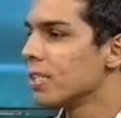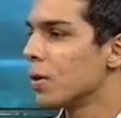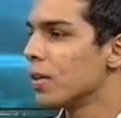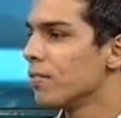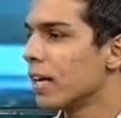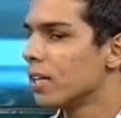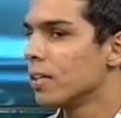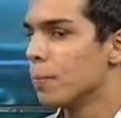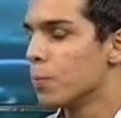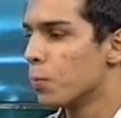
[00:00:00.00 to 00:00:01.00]
a sort of like
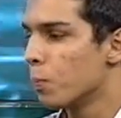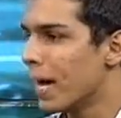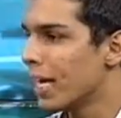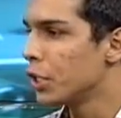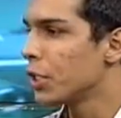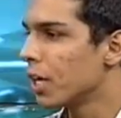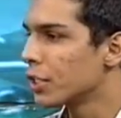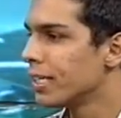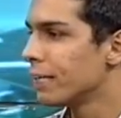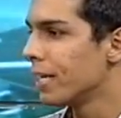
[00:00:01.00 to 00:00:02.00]
my introduction to